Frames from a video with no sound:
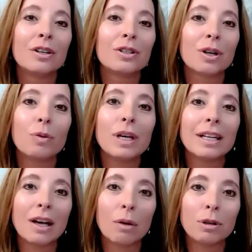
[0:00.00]
so we
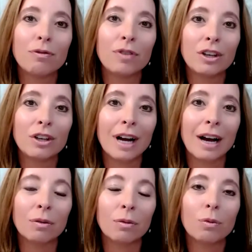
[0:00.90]
can help you figure
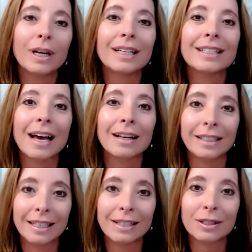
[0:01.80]
out what
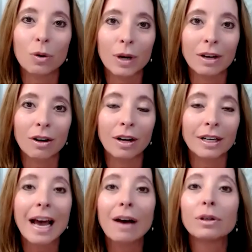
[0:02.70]
exactly is going on
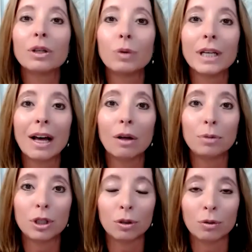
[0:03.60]
and how can we
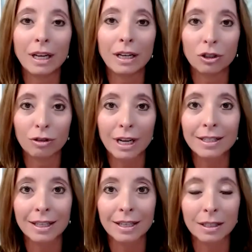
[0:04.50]
help you and
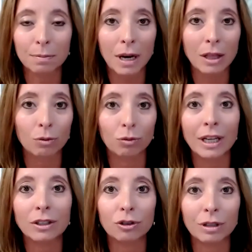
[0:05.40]
address this by the
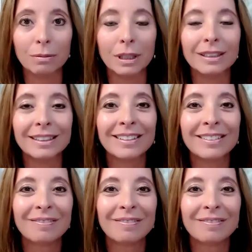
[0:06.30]
right treatment.